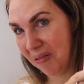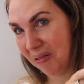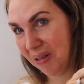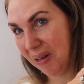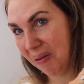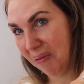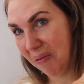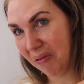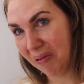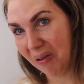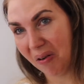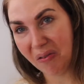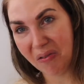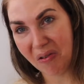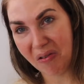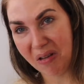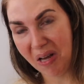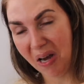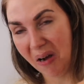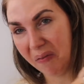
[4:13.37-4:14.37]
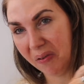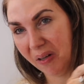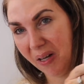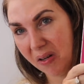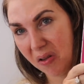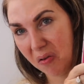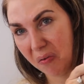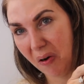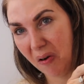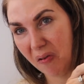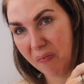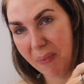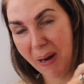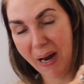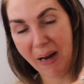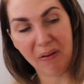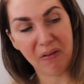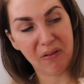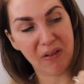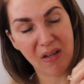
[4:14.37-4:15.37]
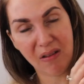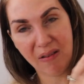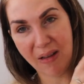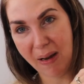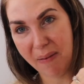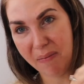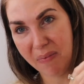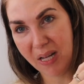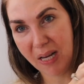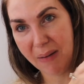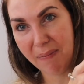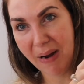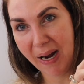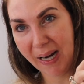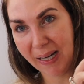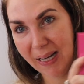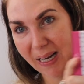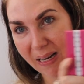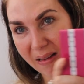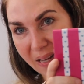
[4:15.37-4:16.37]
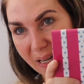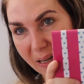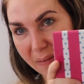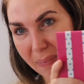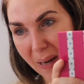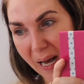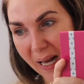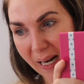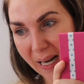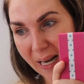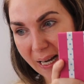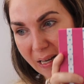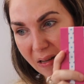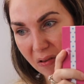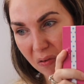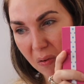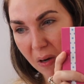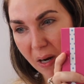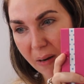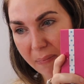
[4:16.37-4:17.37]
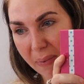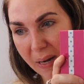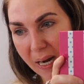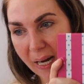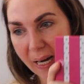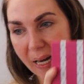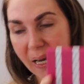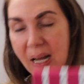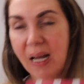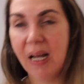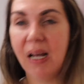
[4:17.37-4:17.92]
it was on sale for like £12, this empty magnetic palette, and it's quite big.